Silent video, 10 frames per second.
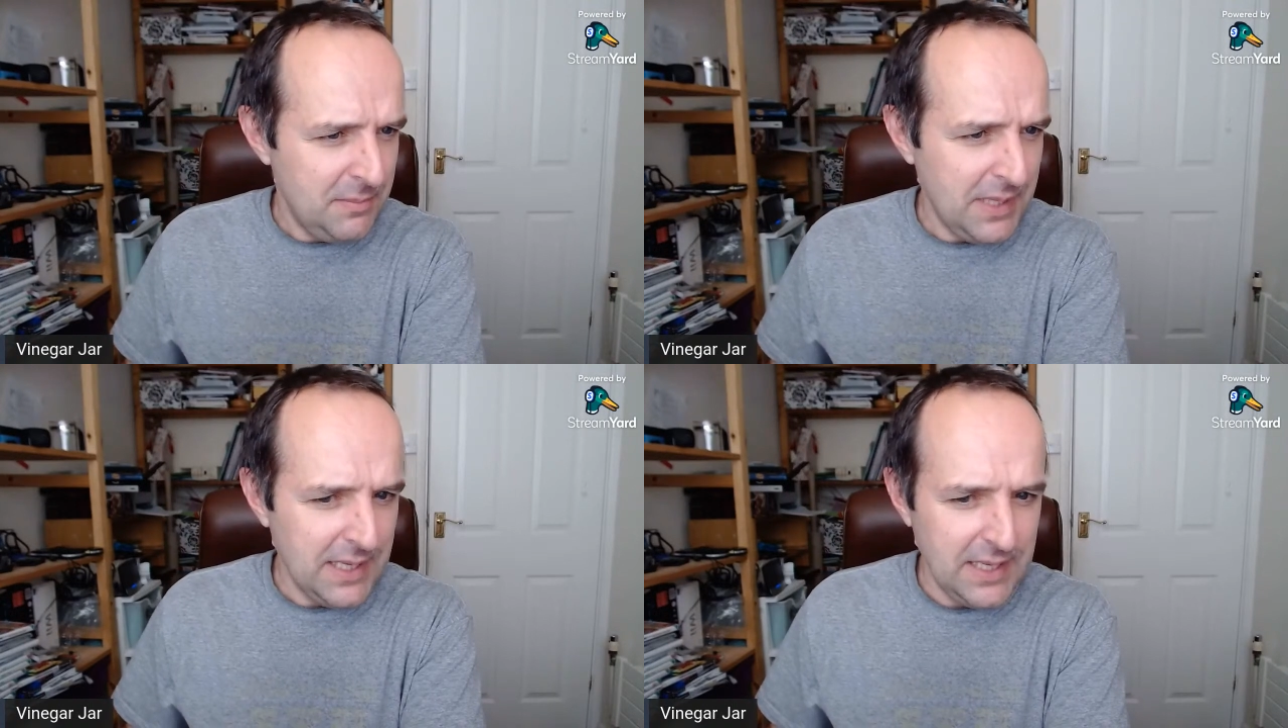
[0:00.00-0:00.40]

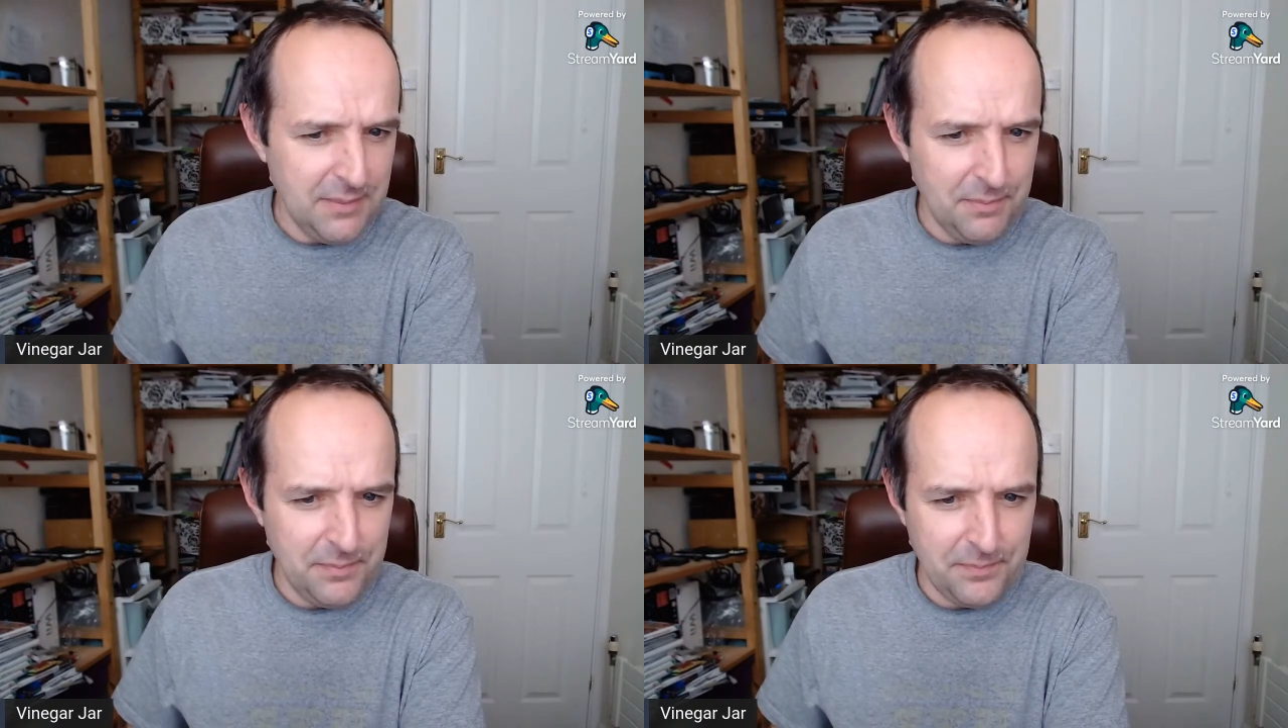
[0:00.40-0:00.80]

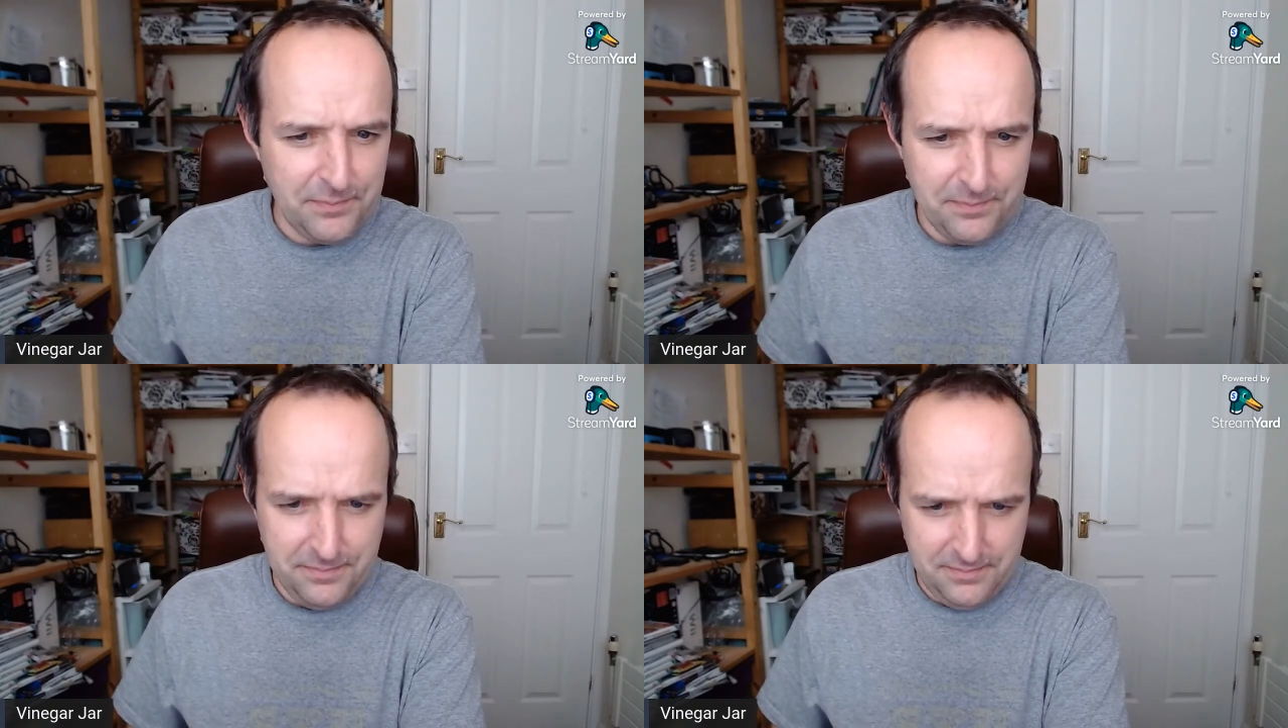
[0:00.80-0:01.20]
playing
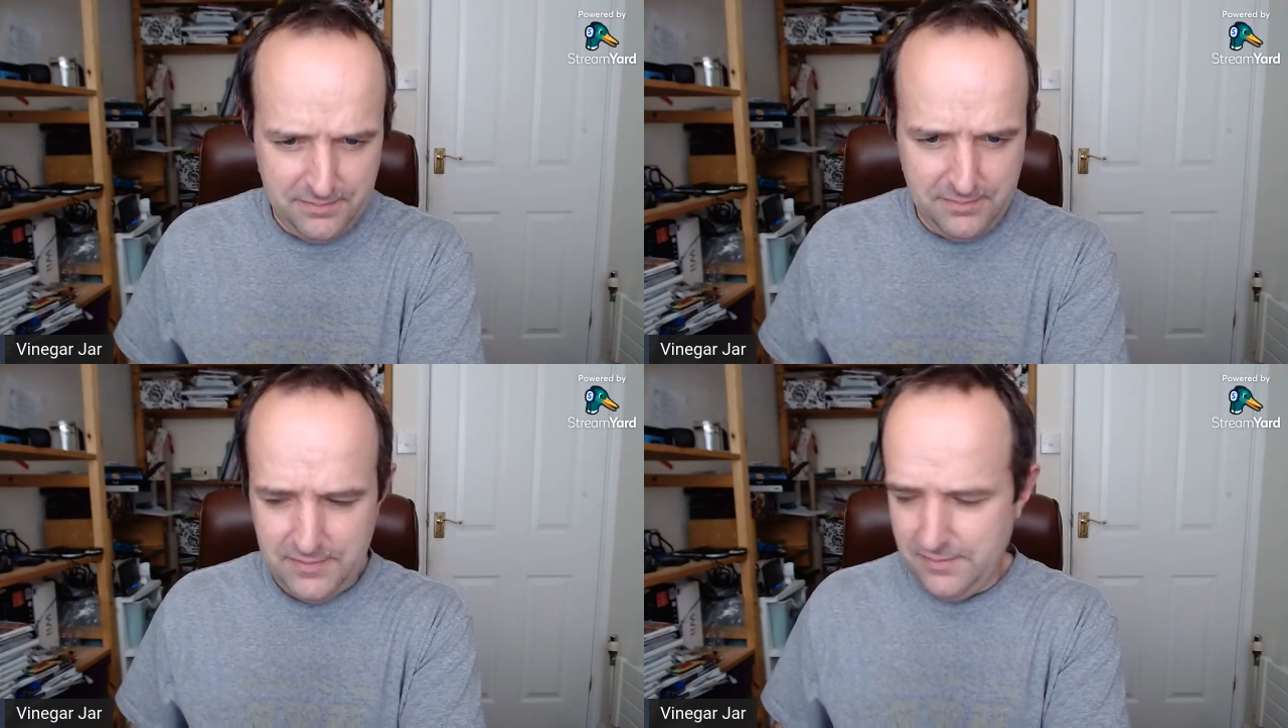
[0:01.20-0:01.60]

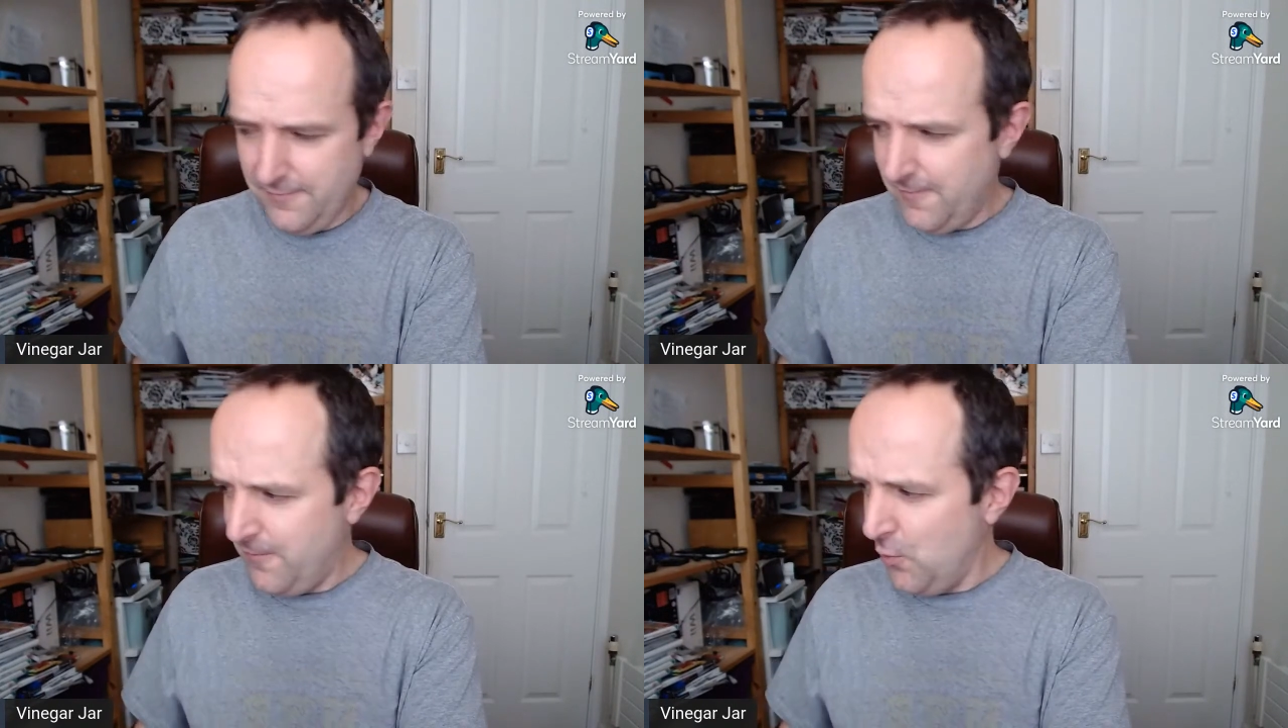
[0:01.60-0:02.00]

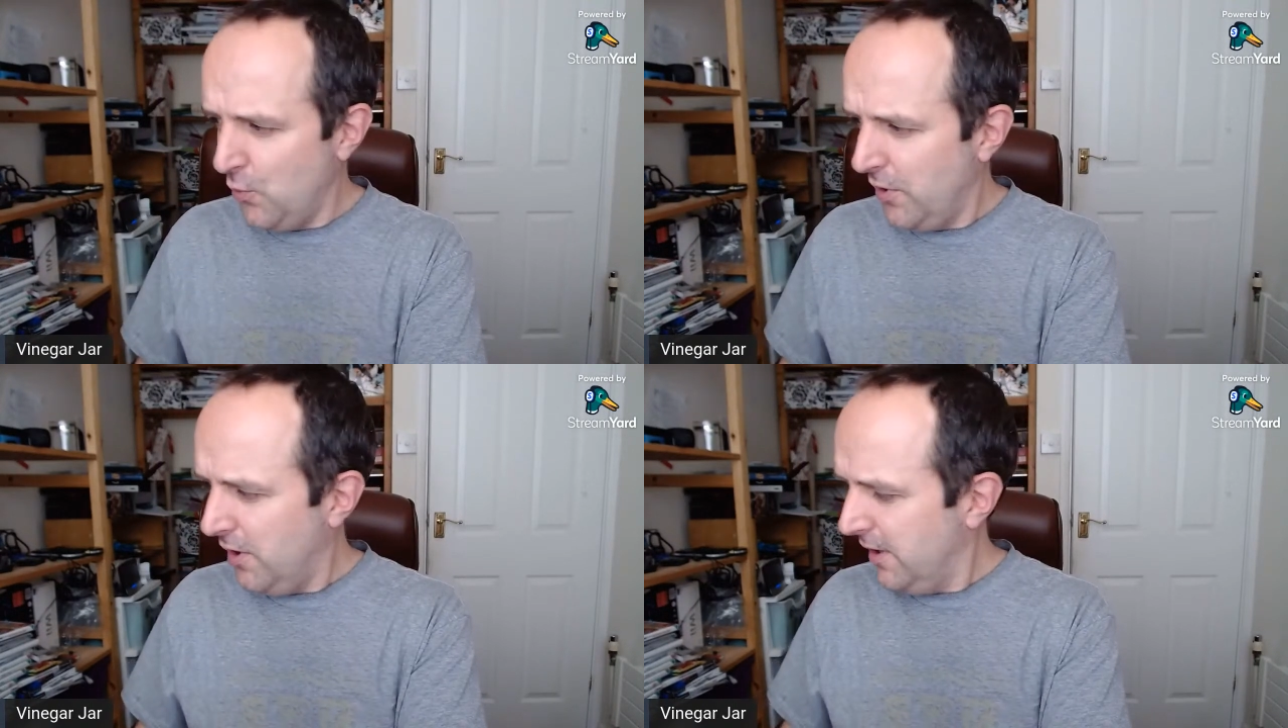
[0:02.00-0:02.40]

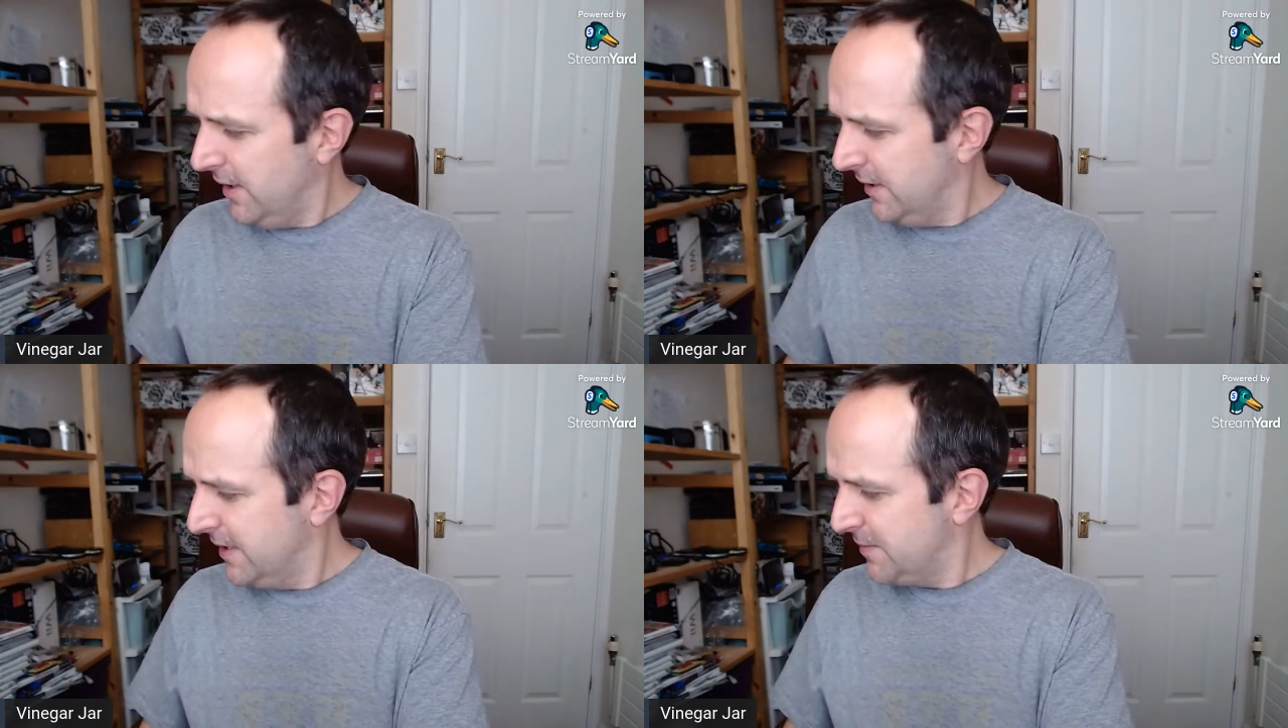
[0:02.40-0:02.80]

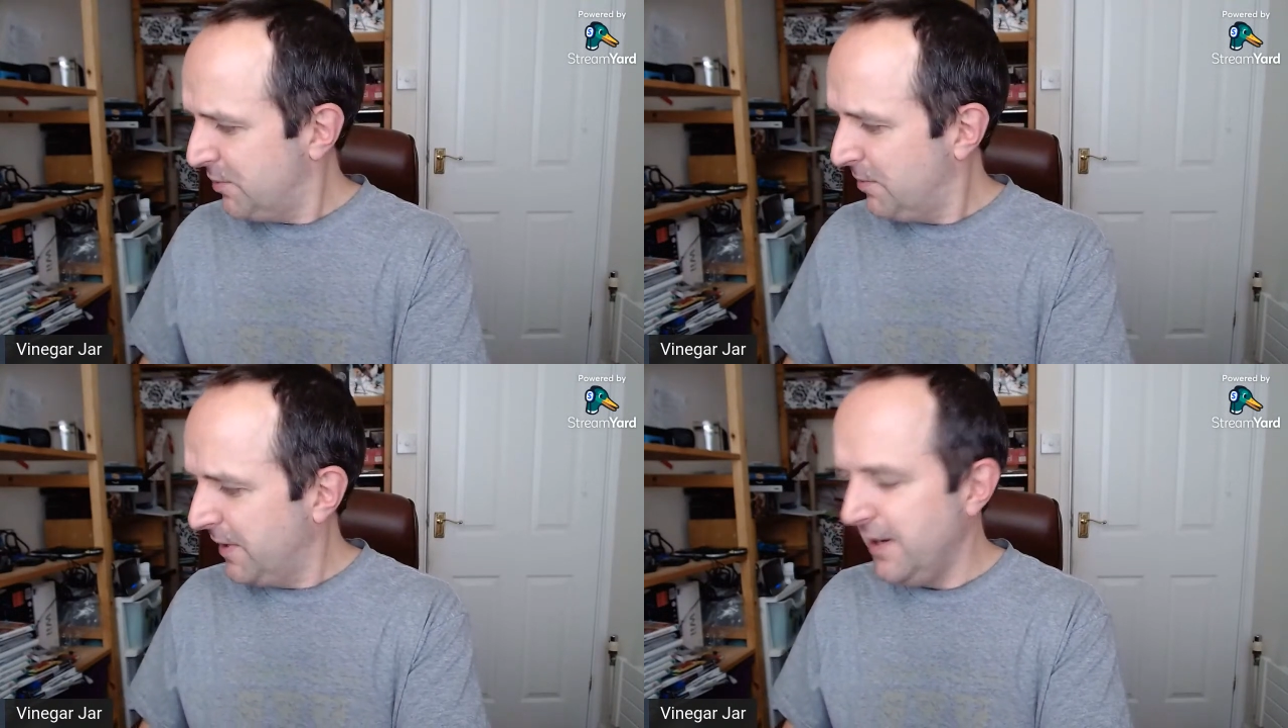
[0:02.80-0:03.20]
Fortnite, and it's
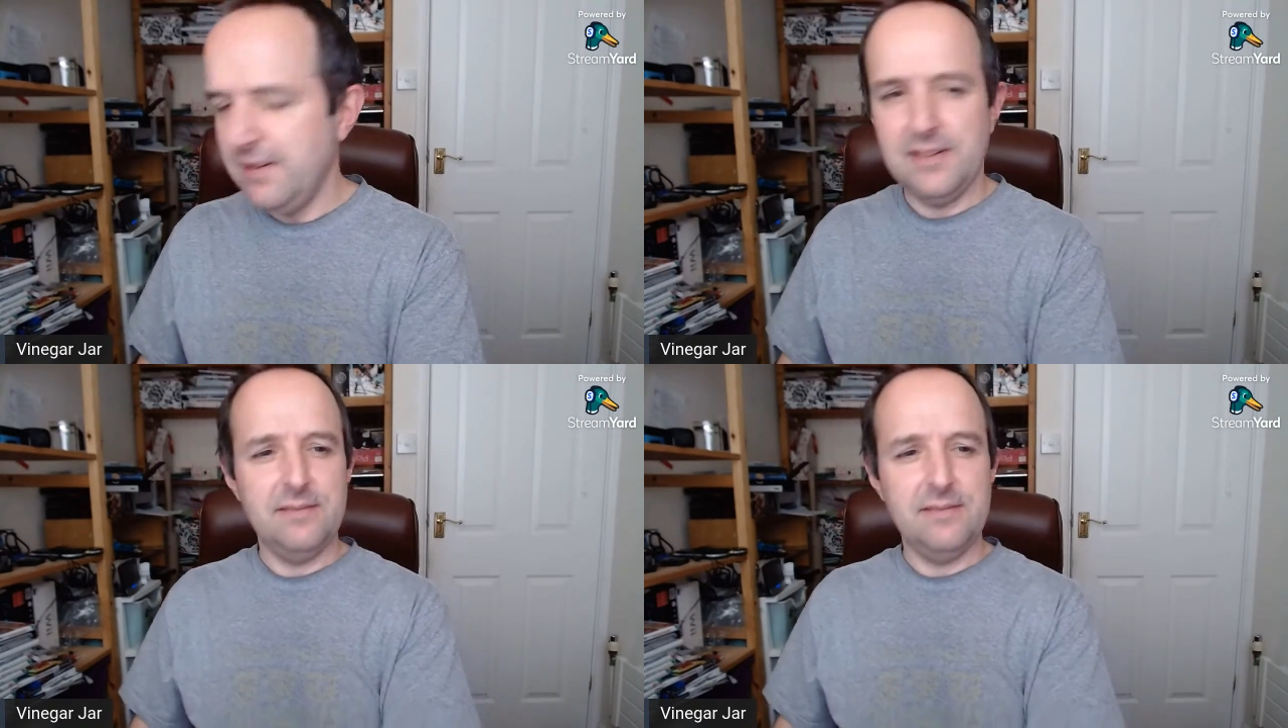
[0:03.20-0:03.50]
probably